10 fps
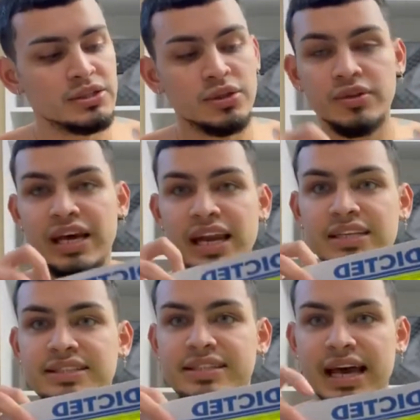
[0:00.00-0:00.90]
So that
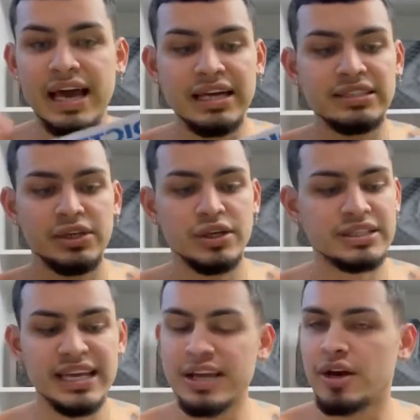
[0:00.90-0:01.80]
is that. You
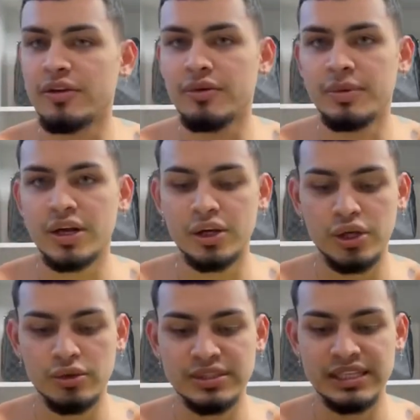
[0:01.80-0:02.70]
can take it off from there,
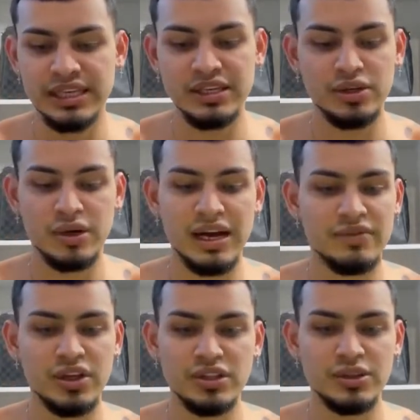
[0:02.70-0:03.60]
use it. You don't
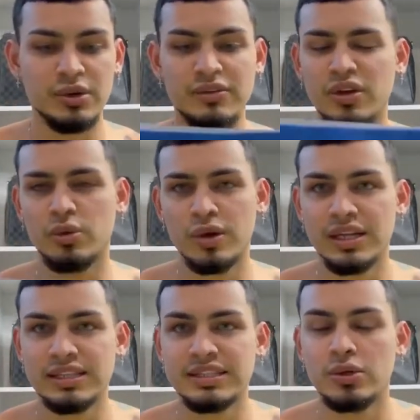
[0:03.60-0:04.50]
have to use it whenever you're
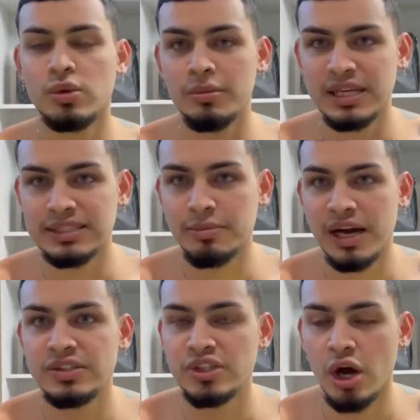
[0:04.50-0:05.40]
wearing this underwear because the
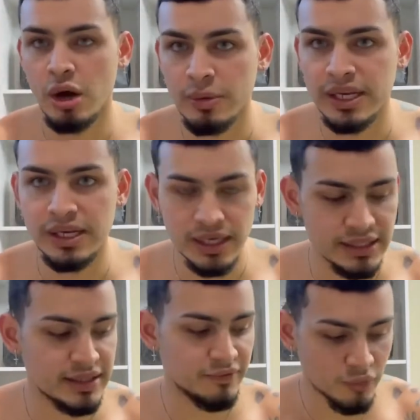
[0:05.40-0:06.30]
pouch already
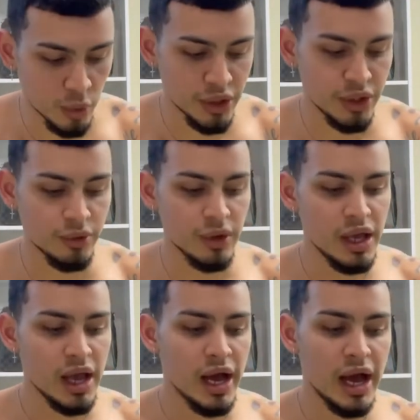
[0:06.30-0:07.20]
does it for you.
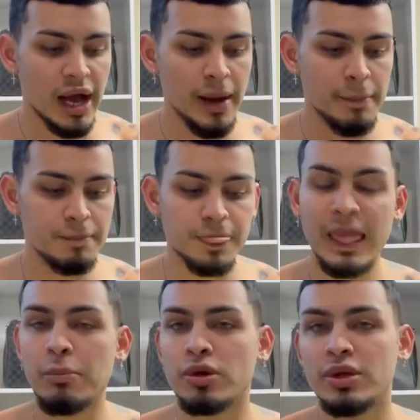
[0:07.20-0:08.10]
Um,
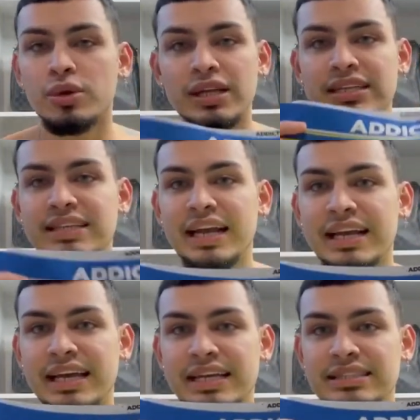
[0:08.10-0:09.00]
I'm really, really excited
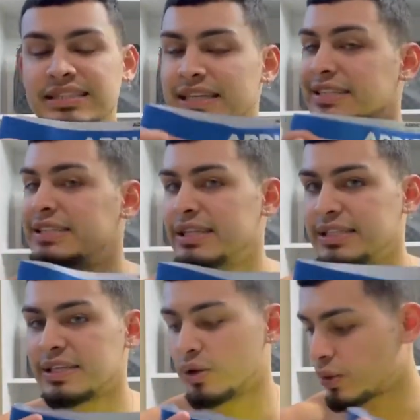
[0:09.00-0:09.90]
to get into
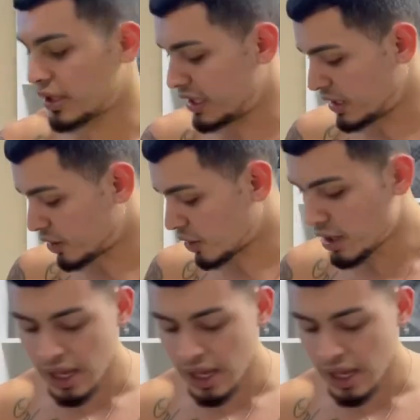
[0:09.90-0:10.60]
these underwear here.